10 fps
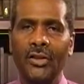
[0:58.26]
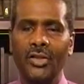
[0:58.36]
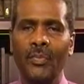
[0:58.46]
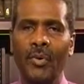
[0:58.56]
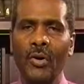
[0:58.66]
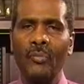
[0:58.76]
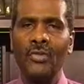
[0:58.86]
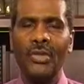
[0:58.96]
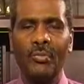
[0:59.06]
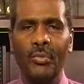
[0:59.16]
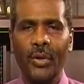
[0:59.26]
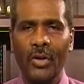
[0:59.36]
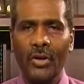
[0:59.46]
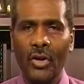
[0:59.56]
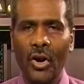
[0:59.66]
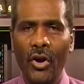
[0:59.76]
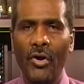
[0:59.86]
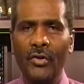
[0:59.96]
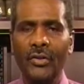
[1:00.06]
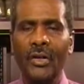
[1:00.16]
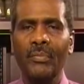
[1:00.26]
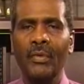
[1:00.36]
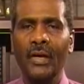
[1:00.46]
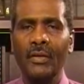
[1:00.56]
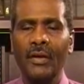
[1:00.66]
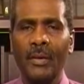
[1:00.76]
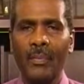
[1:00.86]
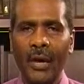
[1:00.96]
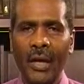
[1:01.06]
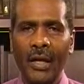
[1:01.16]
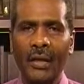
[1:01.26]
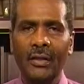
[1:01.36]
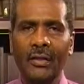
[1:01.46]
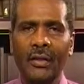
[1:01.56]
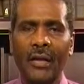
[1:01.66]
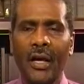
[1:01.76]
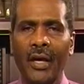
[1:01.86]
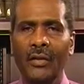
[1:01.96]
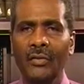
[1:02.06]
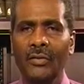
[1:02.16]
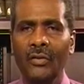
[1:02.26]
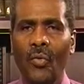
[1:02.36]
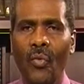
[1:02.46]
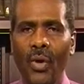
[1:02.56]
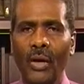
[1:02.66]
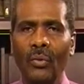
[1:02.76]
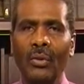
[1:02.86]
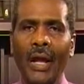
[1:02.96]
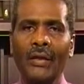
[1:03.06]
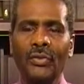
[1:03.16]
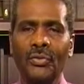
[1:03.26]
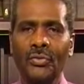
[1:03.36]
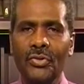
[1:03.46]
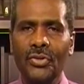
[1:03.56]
disappointments can bring hurt, can bring pain, and we don't like to